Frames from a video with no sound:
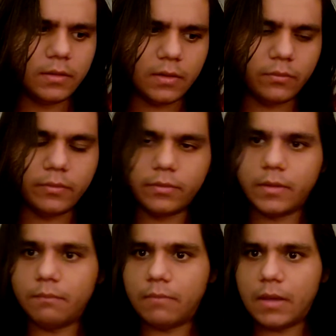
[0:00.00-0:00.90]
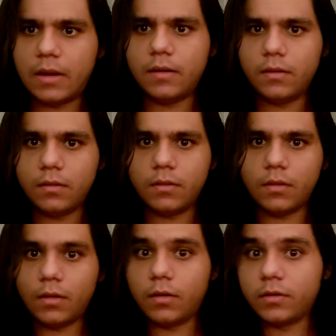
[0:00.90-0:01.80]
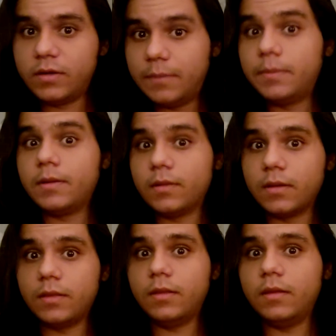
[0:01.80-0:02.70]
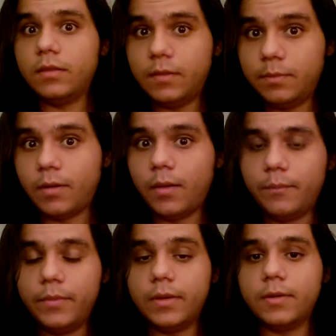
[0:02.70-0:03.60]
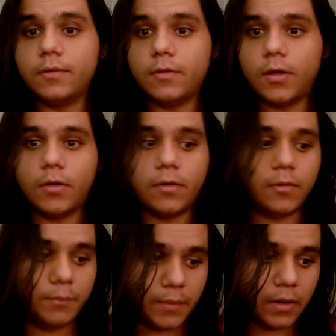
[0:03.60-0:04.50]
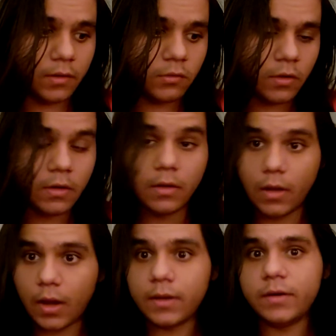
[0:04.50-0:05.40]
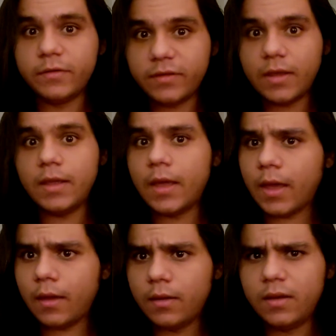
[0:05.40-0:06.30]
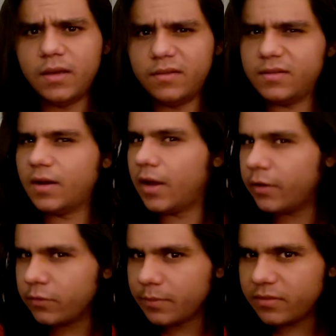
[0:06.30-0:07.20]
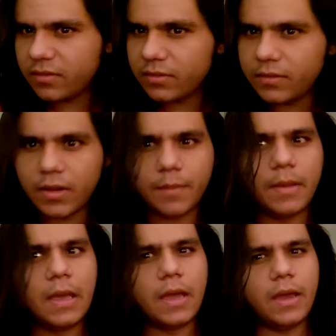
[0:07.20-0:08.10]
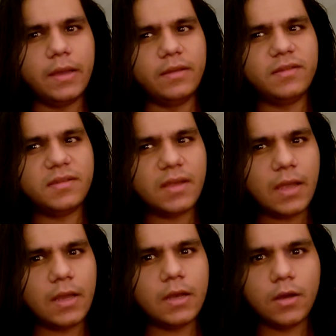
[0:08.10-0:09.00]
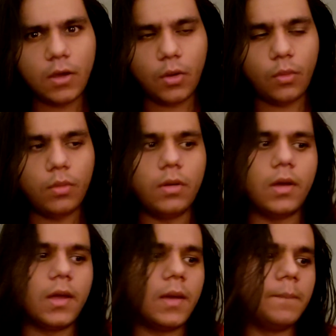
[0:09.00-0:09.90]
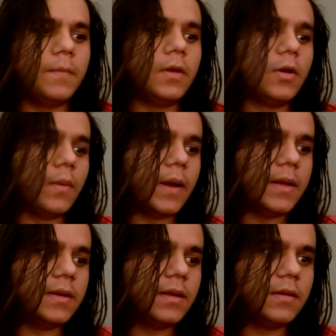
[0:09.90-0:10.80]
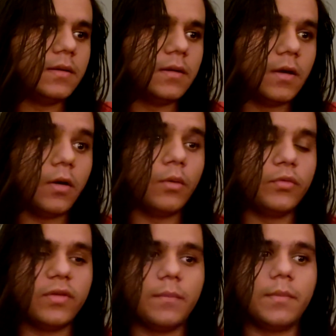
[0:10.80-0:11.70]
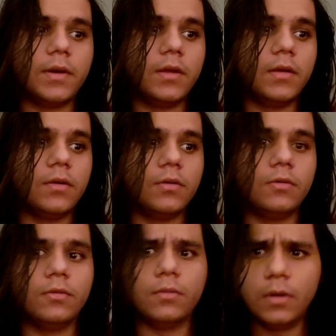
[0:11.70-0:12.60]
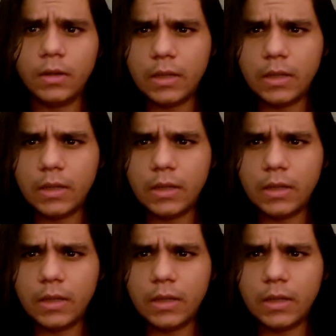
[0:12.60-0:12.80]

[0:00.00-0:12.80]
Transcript: that that men are typically the the problem in uh, marriage? I'm gonna say yeah. Is it hundred percent of the time? I'm gonna say no. Um, you know, I did know somebody who